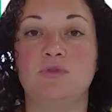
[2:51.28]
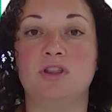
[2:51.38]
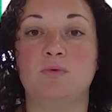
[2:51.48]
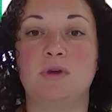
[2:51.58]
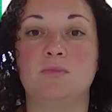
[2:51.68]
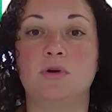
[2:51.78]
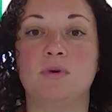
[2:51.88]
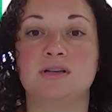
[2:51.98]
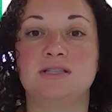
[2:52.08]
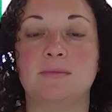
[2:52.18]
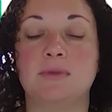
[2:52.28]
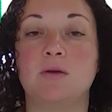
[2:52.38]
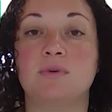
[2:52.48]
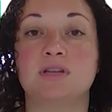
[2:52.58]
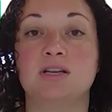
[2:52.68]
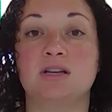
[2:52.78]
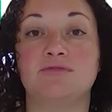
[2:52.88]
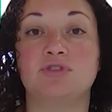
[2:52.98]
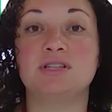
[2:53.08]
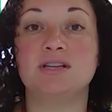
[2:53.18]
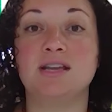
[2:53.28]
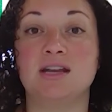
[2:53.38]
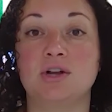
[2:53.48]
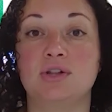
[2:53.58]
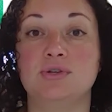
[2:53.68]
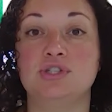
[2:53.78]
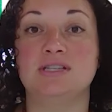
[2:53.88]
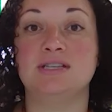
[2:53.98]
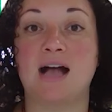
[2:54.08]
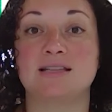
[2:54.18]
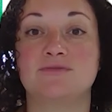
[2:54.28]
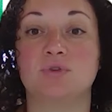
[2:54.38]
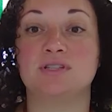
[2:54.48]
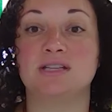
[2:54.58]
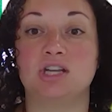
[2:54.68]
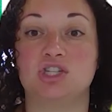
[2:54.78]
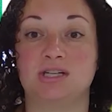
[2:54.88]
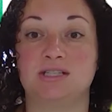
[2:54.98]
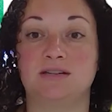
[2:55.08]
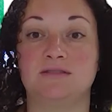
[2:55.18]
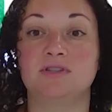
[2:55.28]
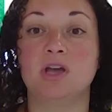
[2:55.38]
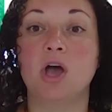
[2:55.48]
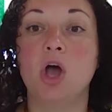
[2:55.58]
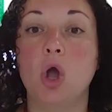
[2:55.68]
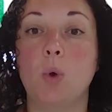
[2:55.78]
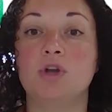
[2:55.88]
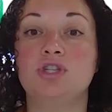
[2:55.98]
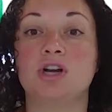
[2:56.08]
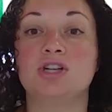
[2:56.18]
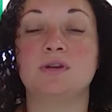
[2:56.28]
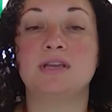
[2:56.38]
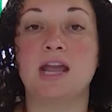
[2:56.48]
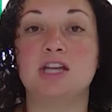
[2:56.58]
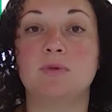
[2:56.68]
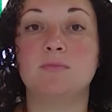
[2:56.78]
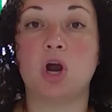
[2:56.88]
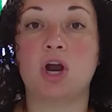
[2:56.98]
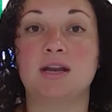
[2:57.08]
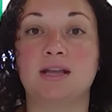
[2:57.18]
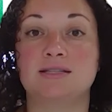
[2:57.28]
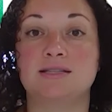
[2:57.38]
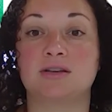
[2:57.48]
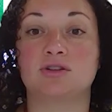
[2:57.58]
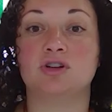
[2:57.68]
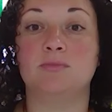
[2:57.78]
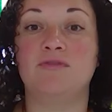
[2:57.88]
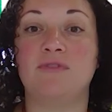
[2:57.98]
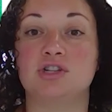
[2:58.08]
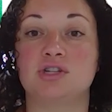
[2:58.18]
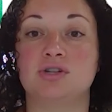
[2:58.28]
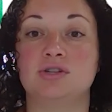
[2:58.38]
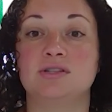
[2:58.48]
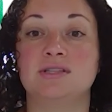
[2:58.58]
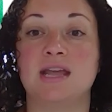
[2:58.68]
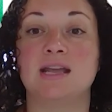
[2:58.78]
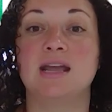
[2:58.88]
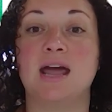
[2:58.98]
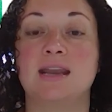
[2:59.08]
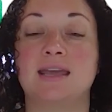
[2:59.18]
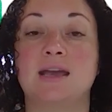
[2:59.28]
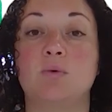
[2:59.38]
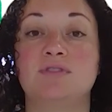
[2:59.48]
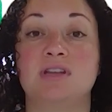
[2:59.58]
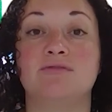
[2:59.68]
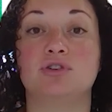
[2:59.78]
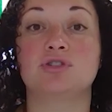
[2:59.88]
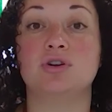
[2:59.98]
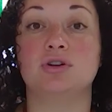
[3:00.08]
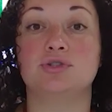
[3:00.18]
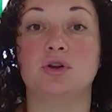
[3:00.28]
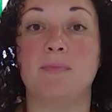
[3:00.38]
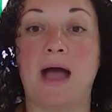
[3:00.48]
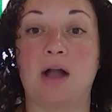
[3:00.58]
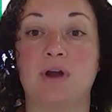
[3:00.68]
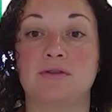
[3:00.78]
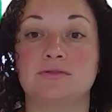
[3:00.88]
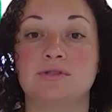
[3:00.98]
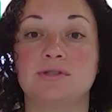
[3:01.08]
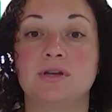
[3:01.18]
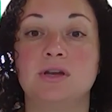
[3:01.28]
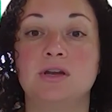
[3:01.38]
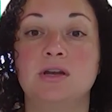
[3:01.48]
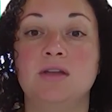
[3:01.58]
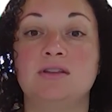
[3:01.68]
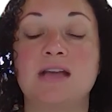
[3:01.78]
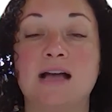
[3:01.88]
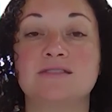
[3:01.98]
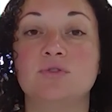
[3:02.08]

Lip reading: for the Win More Work Summit was our Diversity and Inclusion Task Force initiatives, which are to engage more marketing and technical professionals in Connecticut with diverse cultural backgrounds. The task